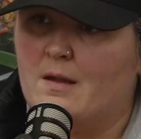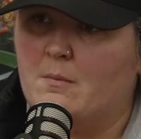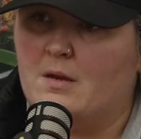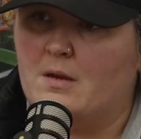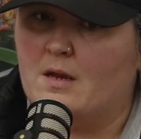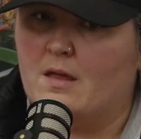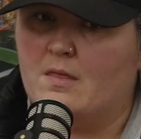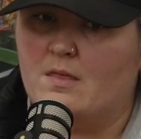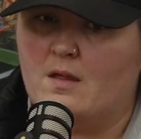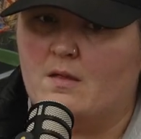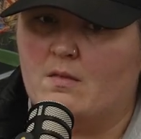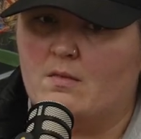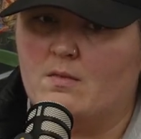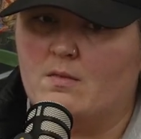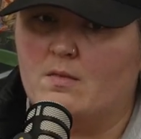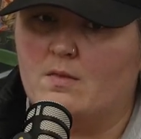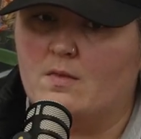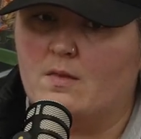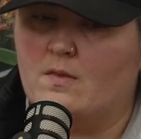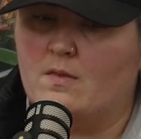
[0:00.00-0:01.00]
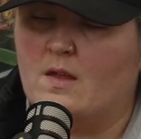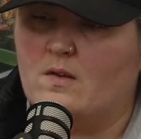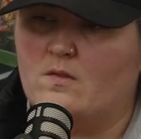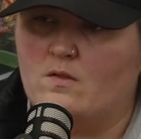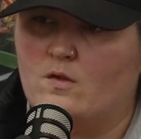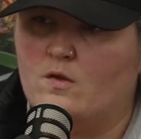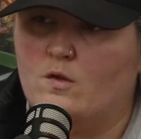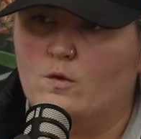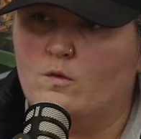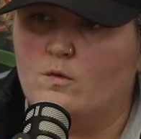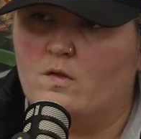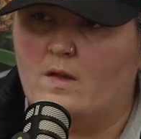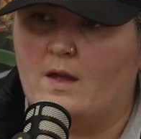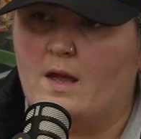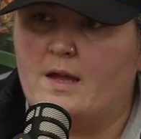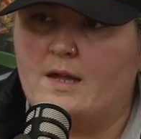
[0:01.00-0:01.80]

I mean, I think that's a huge thing.